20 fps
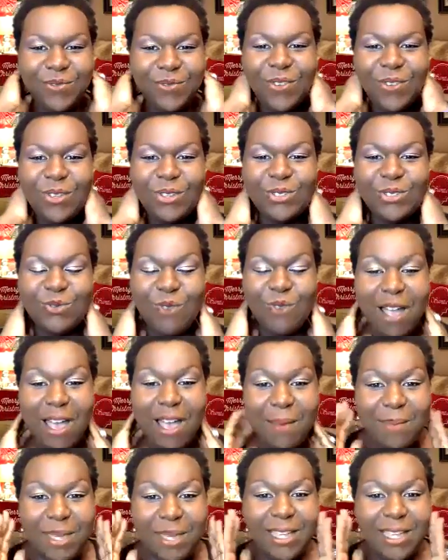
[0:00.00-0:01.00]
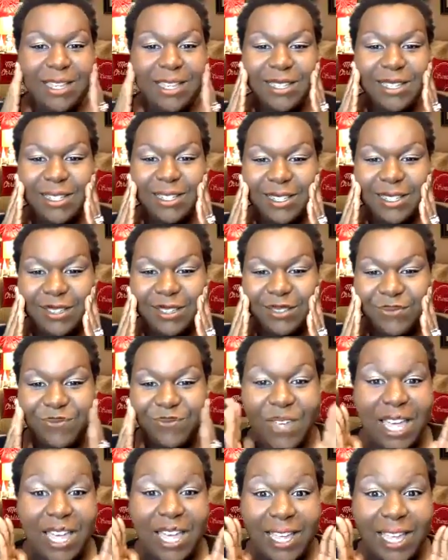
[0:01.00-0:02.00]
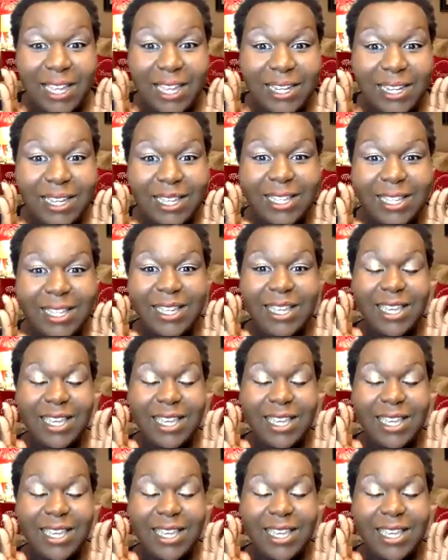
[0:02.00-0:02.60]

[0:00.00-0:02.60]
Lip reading: full drama, fun,